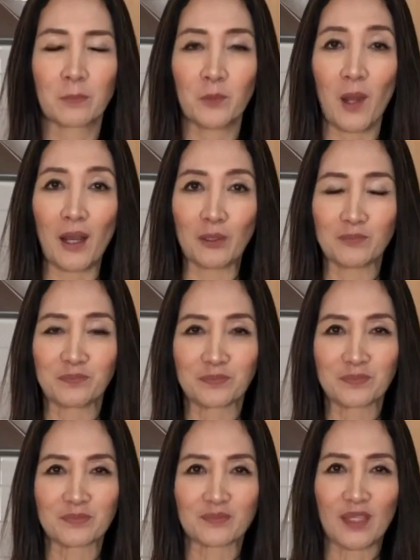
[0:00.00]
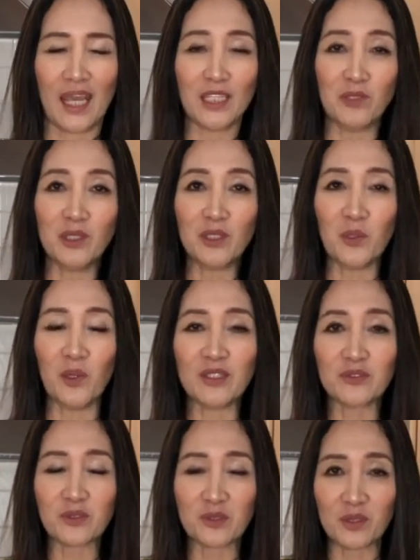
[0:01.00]
Wow. Anyone who
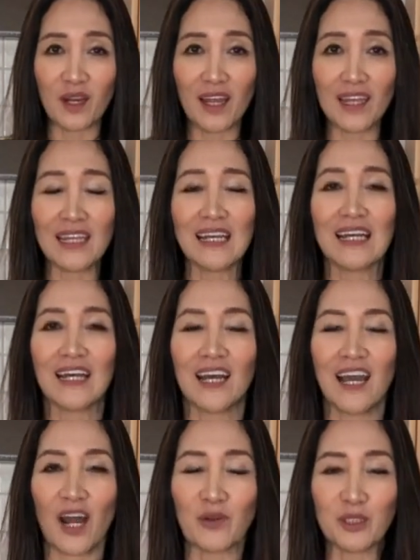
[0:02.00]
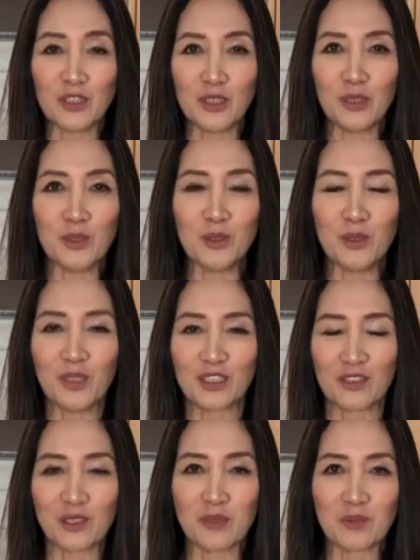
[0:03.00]
wants to try our new
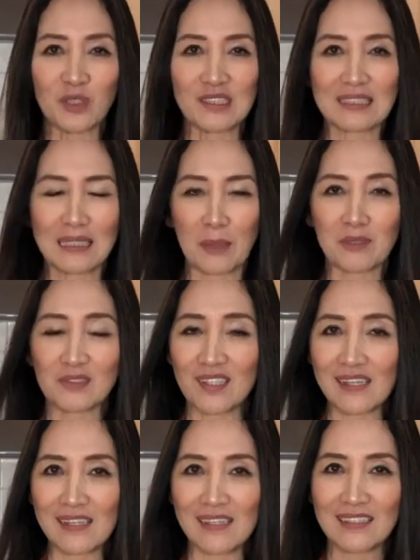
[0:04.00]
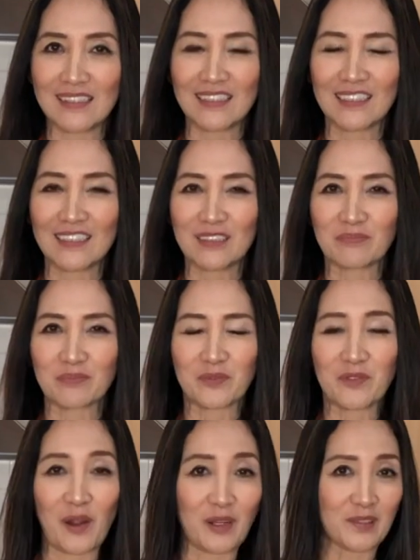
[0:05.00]
cream cheese lemon tea,
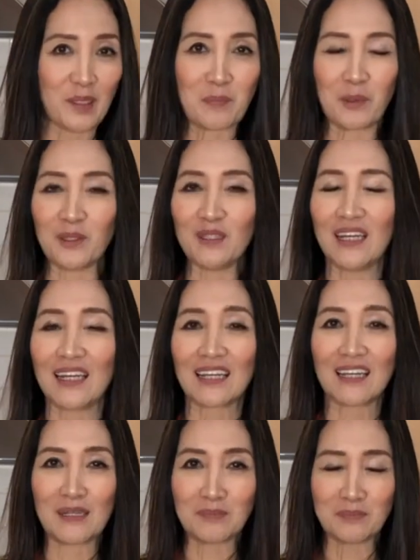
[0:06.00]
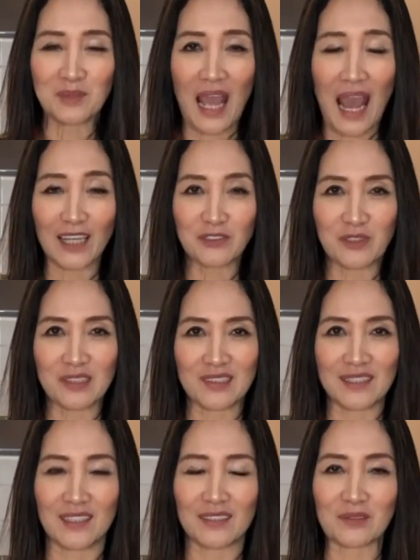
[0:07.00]
very simple, come and
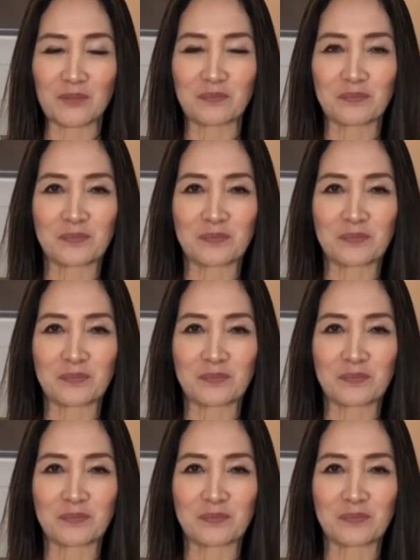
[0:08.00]
visit us.